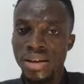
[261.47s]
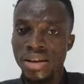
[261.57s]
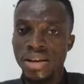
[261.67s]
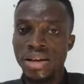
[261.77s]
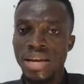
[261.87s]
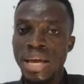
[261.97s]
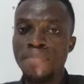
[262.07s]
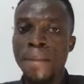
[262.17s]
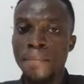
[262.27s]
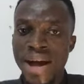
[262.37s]

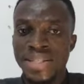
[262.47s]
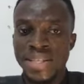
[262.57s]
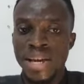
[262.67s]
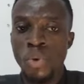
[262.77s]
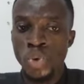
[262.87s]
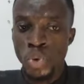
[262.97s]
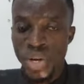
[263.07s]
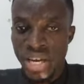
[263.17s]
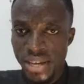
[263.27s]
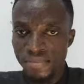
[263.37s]
Labour Party or
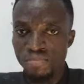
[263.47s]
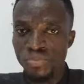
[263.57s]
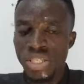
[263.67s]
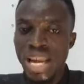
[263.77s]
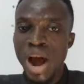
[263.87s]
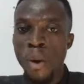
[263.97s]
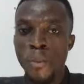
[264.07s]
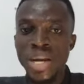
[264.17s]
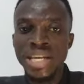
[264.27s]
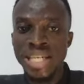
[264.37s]
UK. Now, Omu
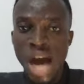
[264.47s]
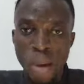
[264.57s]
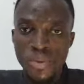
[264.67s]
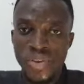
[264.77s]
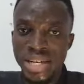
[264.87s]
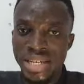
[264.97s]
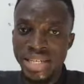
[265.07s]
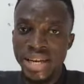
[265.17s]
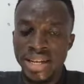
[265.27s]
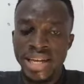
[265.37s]
leader, Omu friend
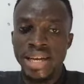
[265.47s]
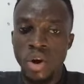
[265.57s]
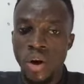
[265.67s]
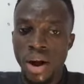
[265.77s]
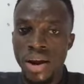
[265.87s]
Neil Kinnock,